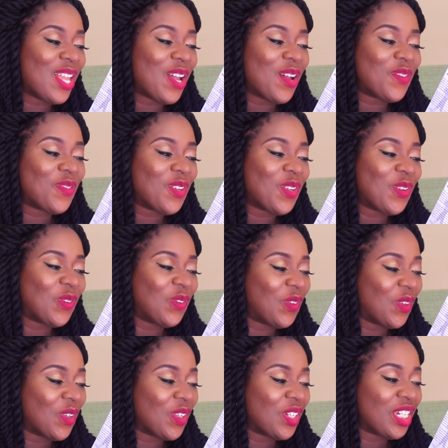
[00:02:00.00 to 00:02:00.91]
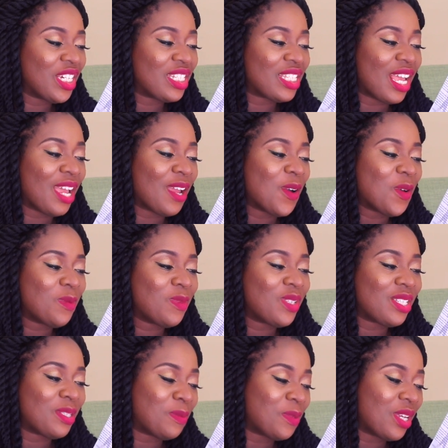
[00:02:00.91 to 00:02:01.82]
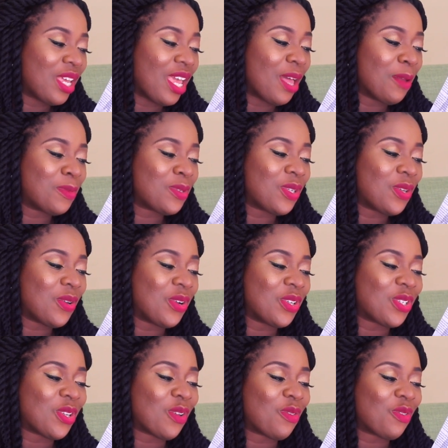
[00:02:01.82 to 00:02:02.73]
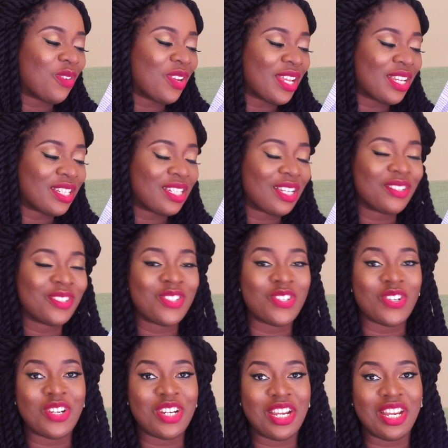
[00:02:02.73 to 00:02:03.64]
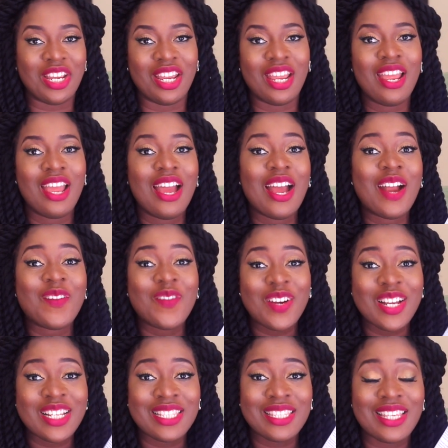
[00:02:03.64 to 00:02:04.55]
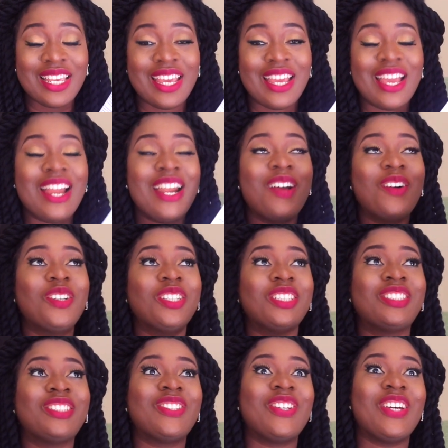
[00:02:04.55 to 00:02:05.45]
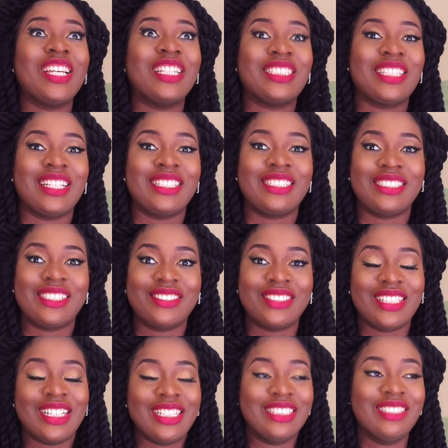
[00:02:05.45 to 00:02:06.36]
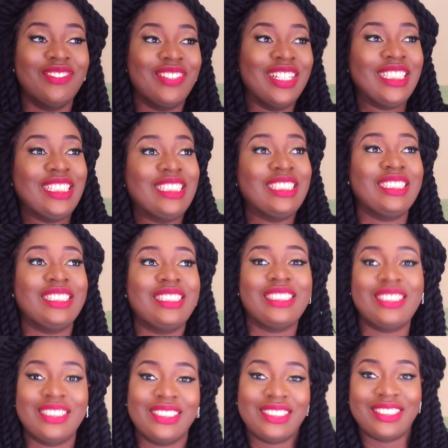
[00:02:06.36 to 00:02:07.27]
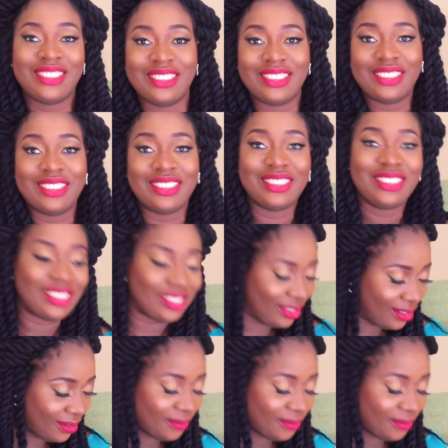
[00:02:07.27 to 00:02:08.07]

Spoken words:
love you for it. I hope this book helps you on your financial journey, Arese. And I was so excited. I was like, oh my God.